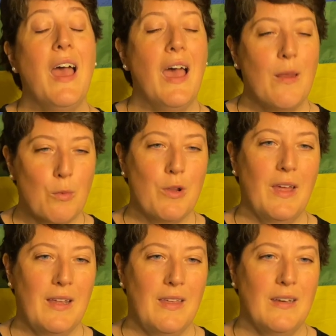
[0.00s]
and more
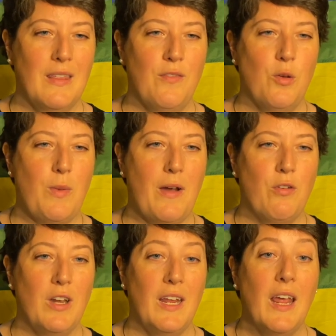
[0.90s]
likely to live in
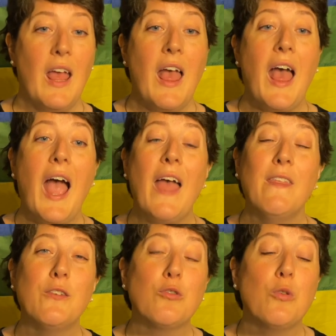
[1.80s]
poverty. And
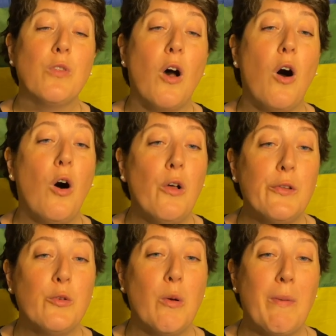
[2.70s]
this truth
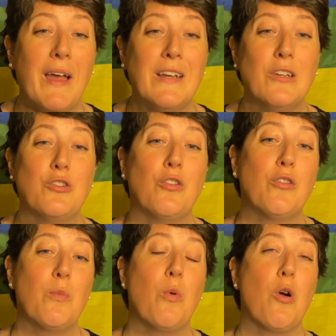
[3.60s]
also applied to
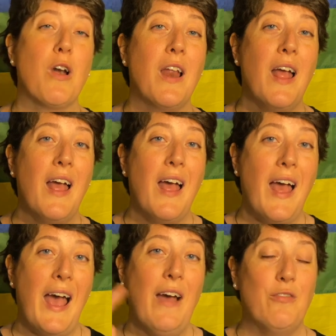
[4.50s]
children born
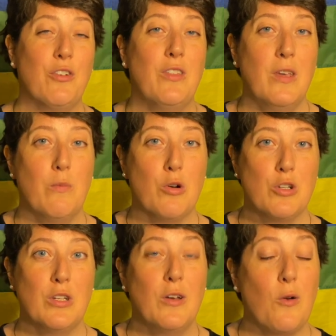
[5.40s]
after the
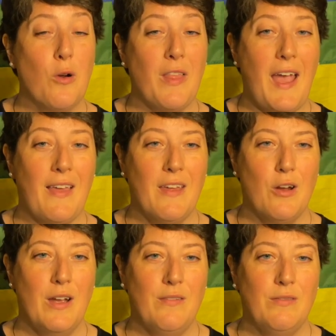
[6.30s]
abortion or lack
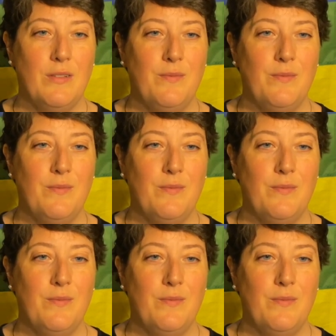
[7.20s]
thereof.